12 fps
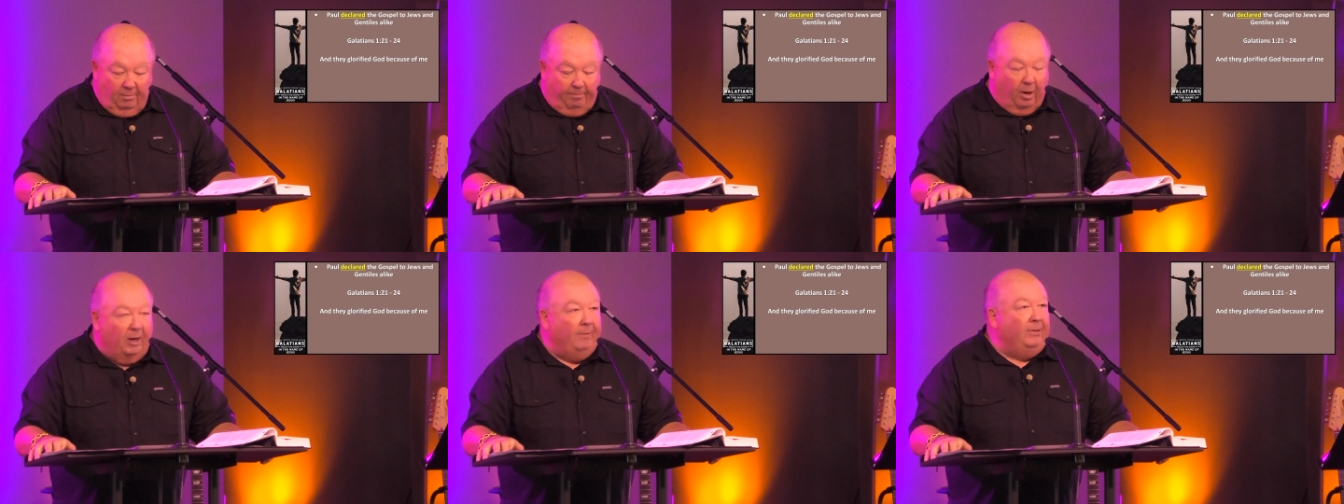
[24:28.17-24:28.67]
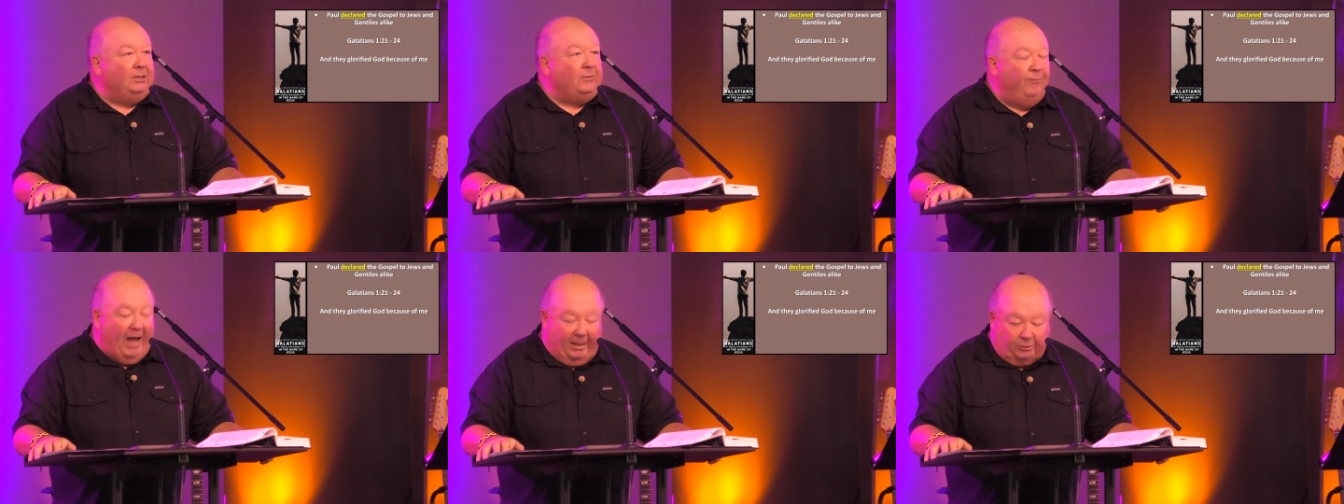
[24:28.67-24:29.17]
Barnabas
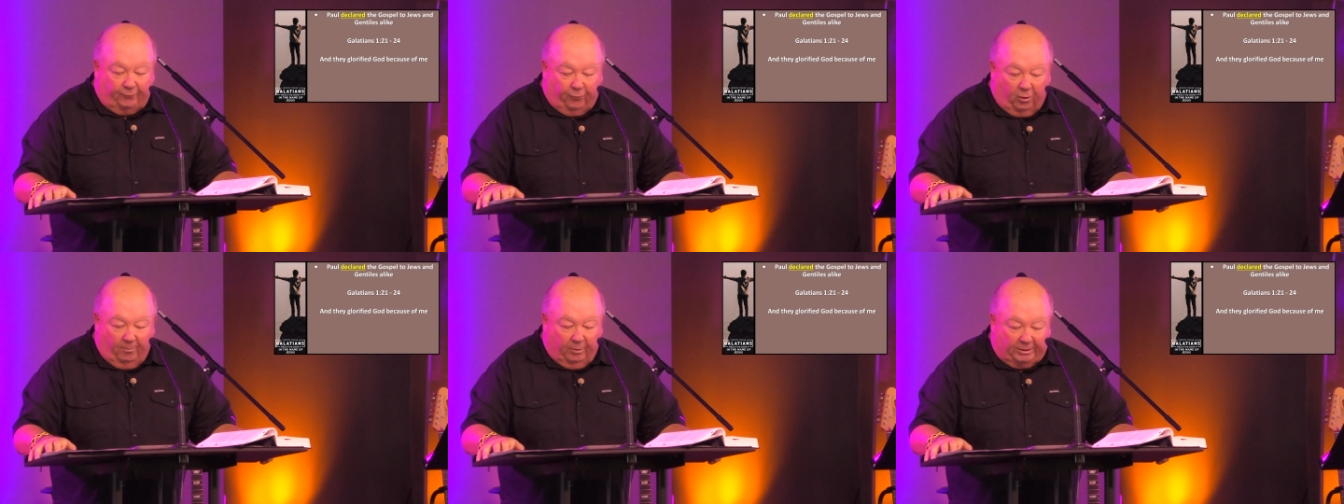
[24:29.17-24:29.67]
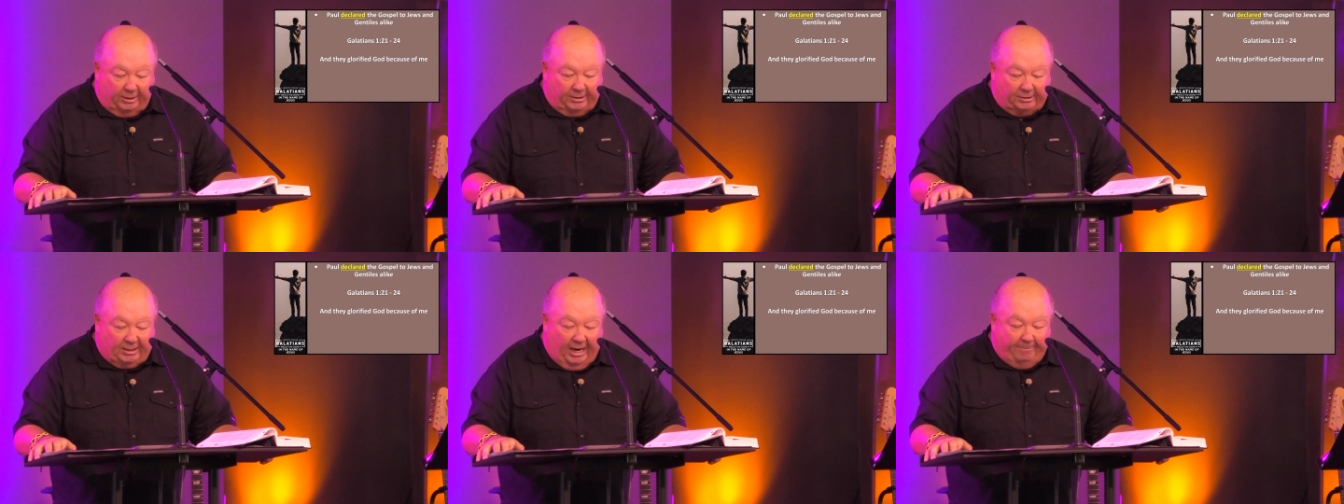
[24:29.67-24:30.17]
vouched for him with the
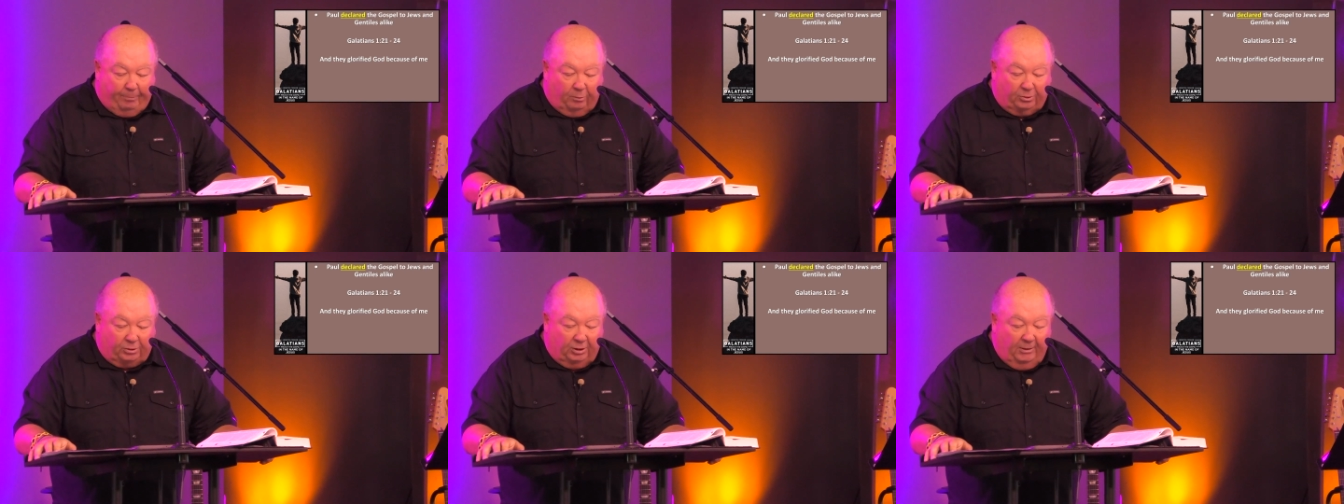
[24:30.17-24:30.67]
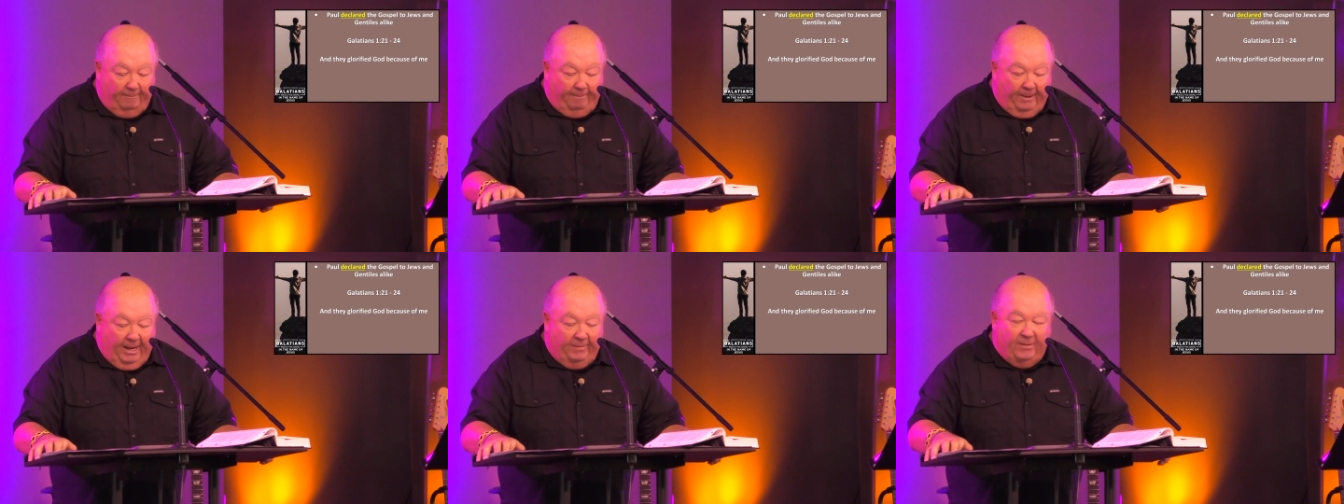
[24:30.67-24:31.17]
disciples
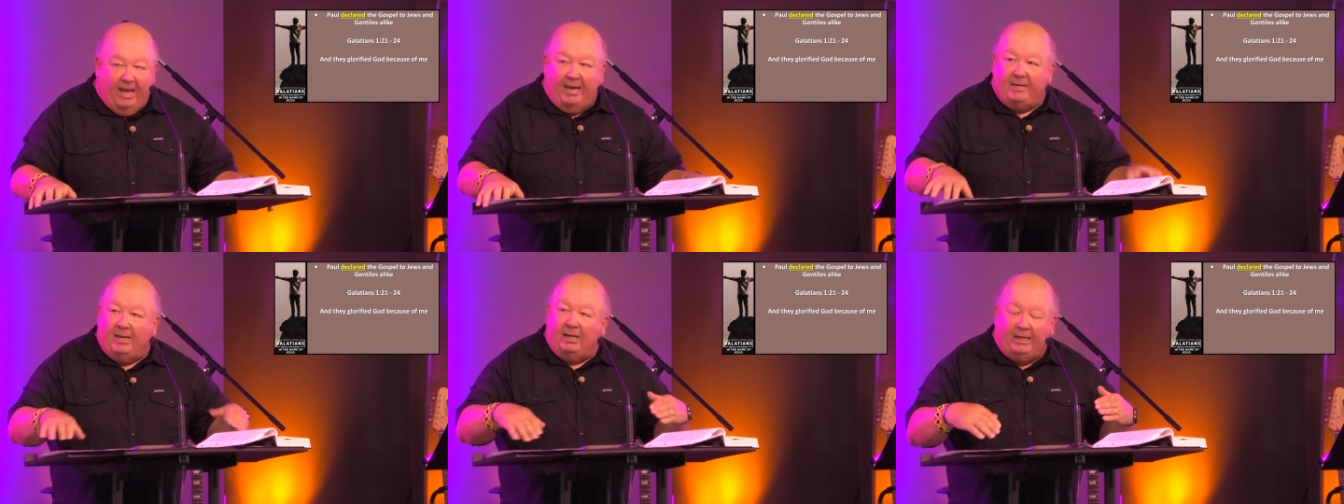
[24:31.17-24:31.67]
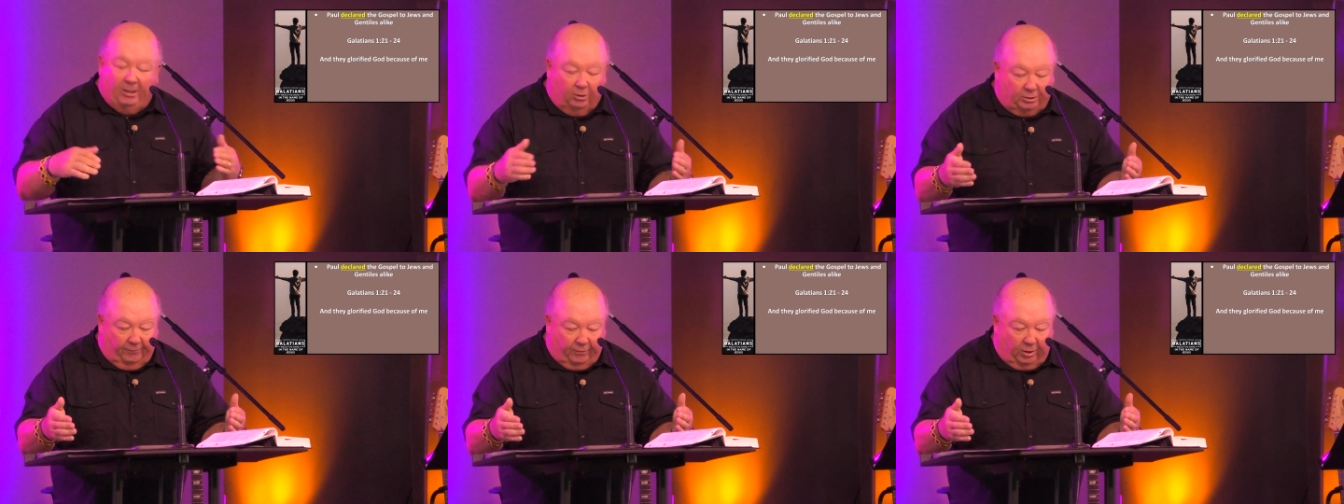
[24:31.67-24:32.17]
and then the
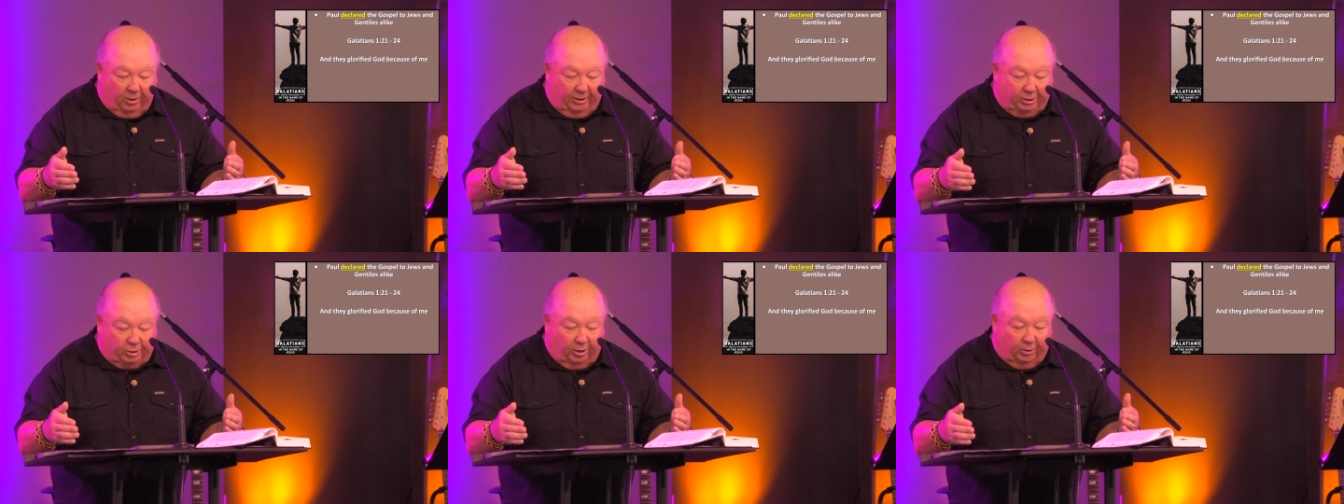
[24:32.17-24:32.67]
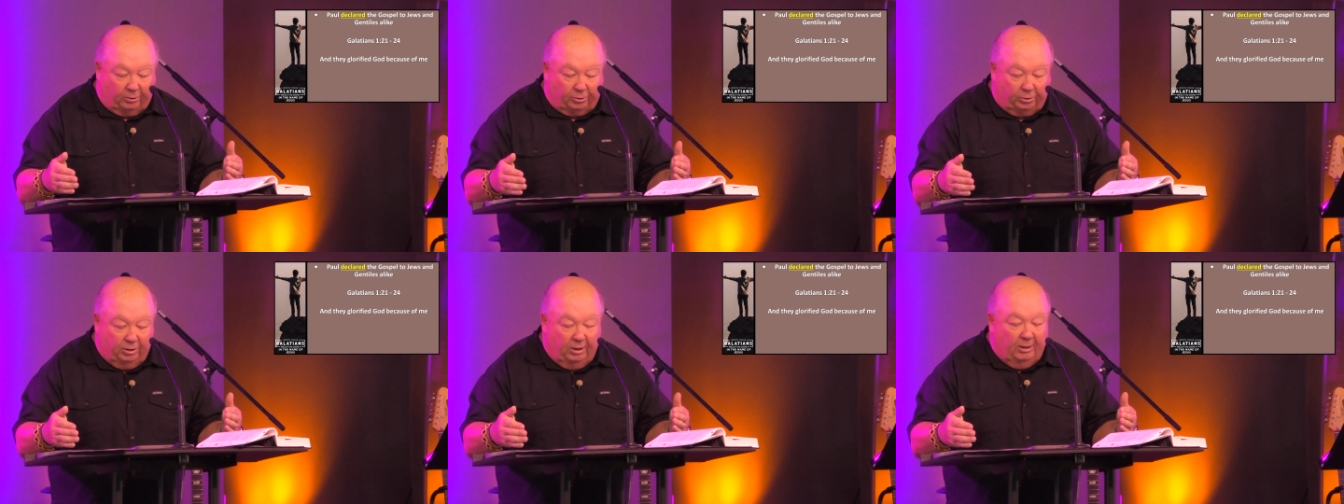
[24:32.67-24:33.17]
leaders of the early church.